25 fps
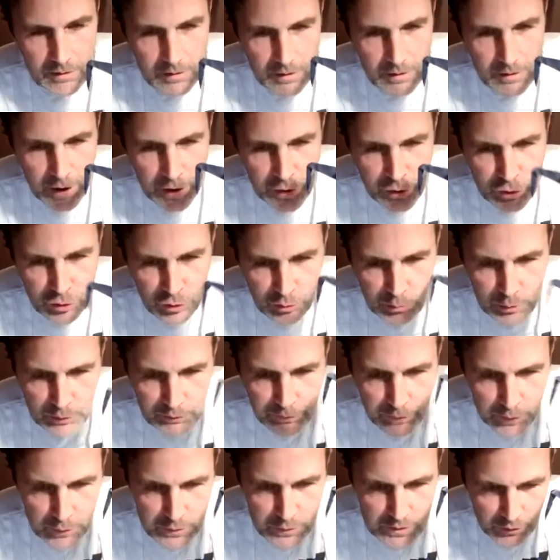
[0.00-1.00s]
a normal
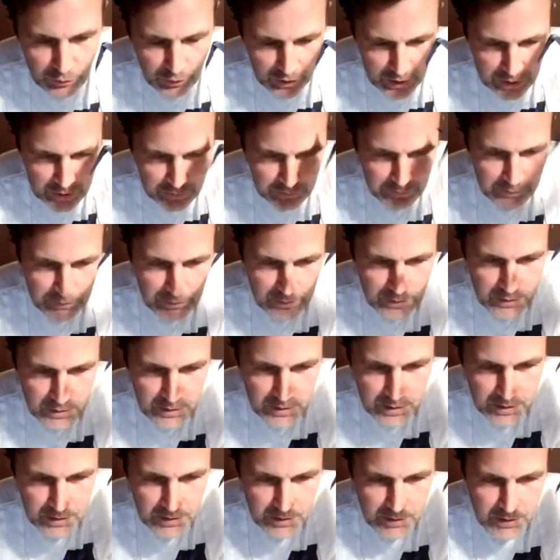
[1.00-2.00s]
photograph.
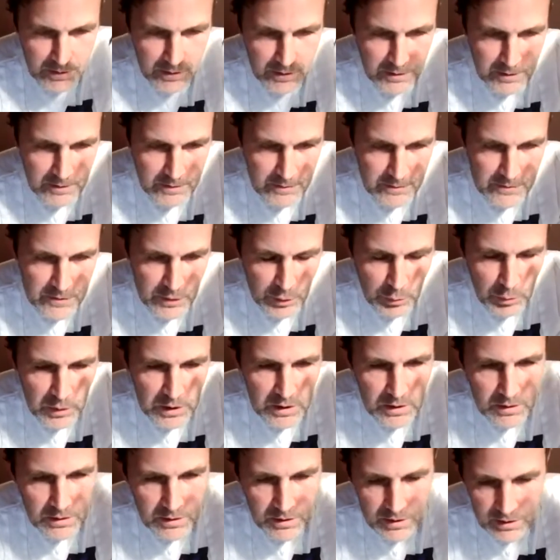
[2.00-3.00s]
So
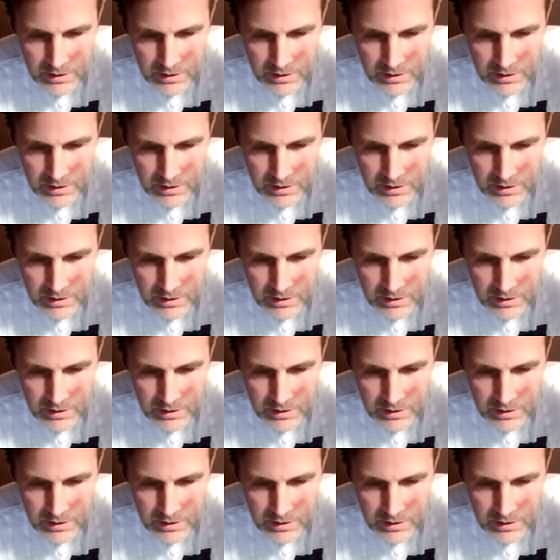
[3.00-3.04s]
we